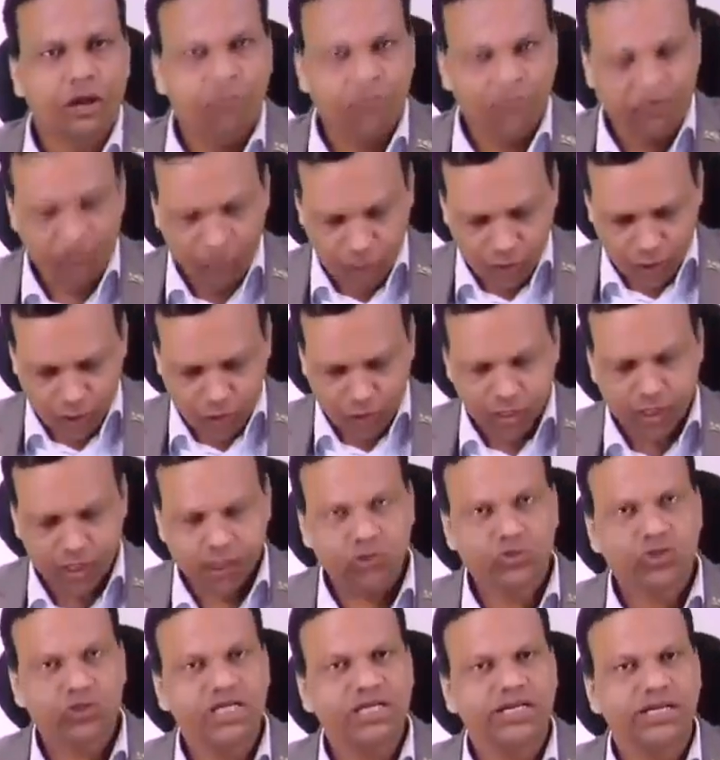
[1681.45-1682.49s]
before going to
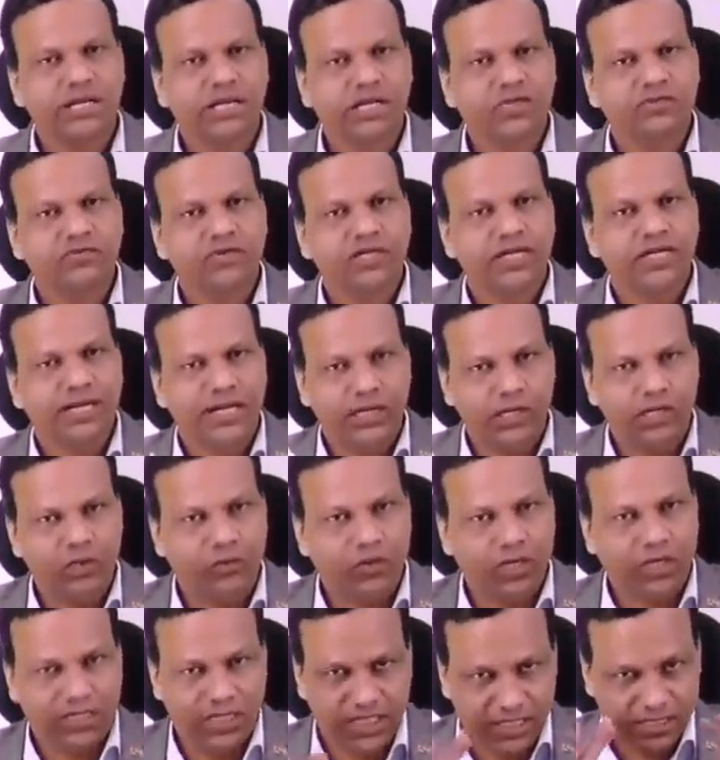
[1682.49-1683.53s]
the drugs, we'll try to
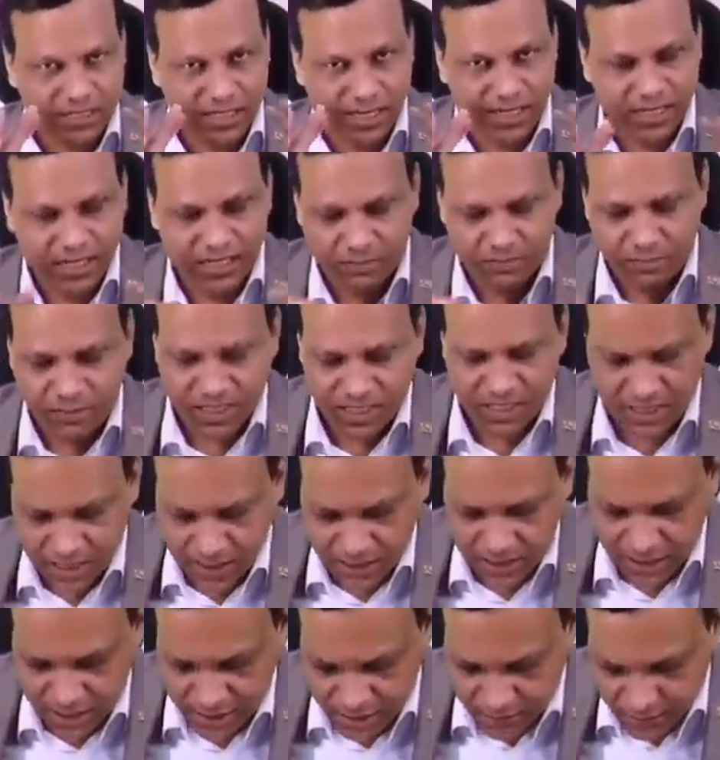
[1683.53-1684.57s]
understand the basic
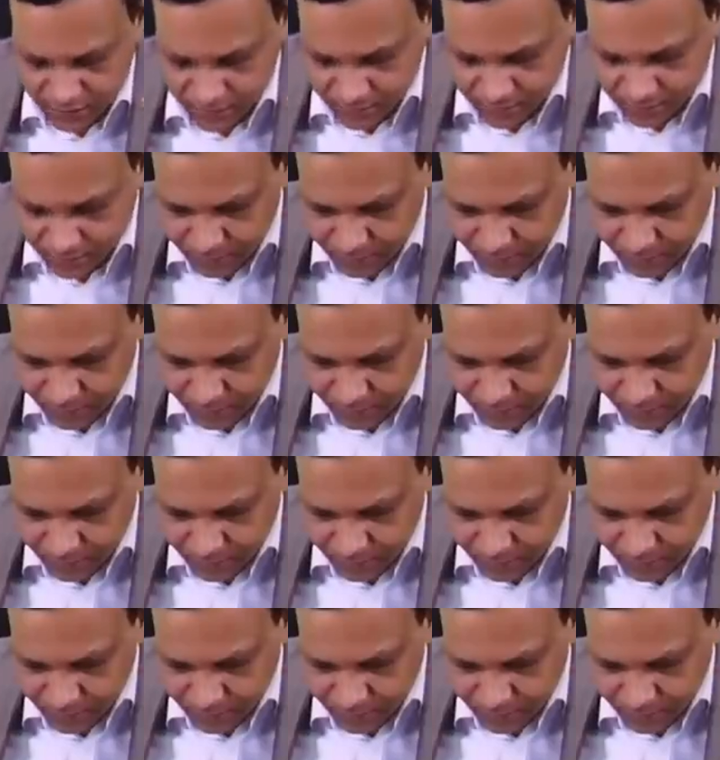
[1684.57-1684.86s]
thing.